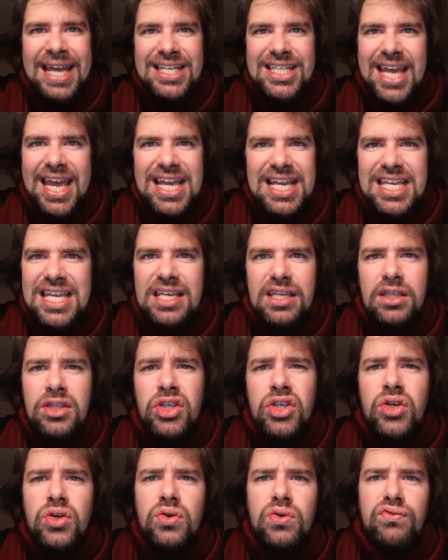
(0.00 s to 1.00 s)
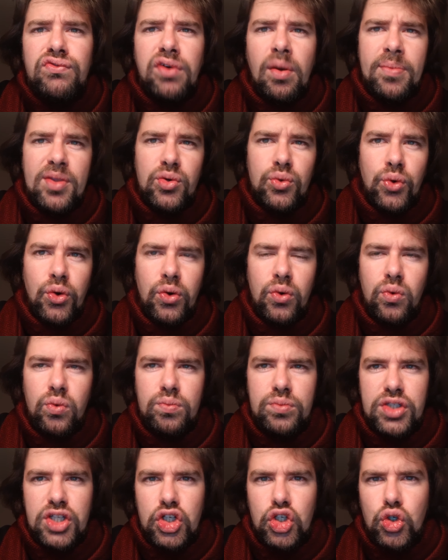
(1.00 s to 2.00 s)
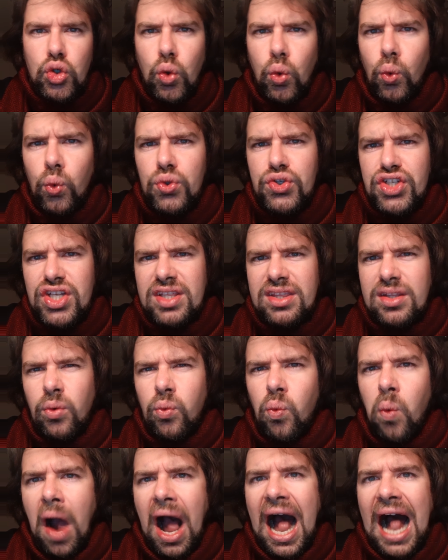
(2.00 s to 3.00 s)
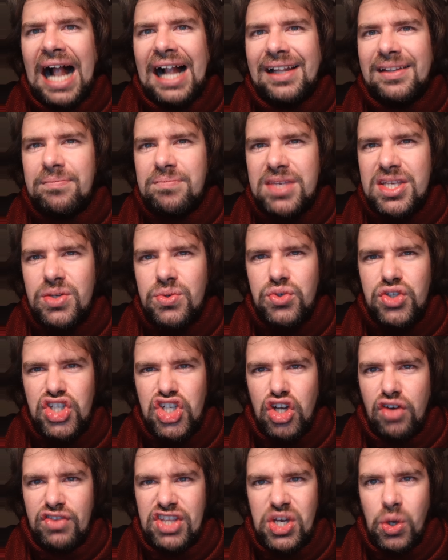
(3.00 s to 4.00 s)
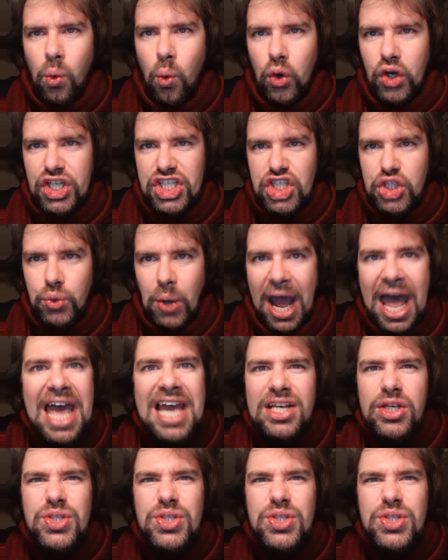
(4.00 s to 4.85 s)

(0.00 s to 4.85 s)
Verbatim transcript: taking hue from the rooms and causing the wild music of the orchestra